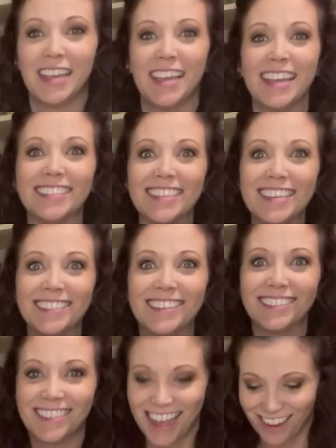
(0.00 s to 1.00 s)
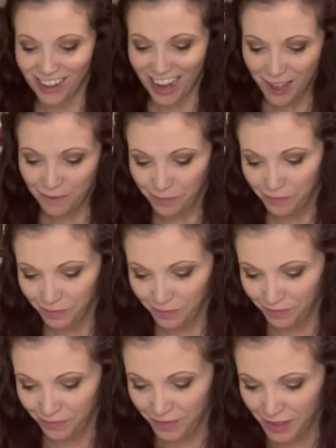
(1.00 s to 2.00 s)
As easy as that, right?
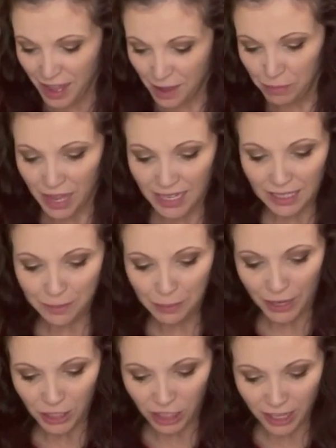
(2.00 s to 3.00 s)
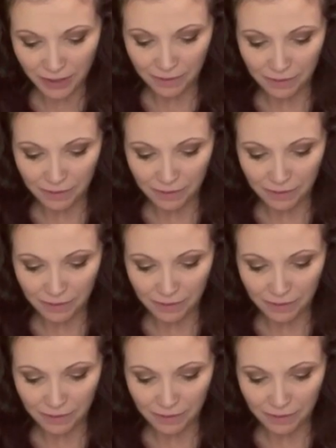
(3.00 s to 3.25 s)
Apply some pressure.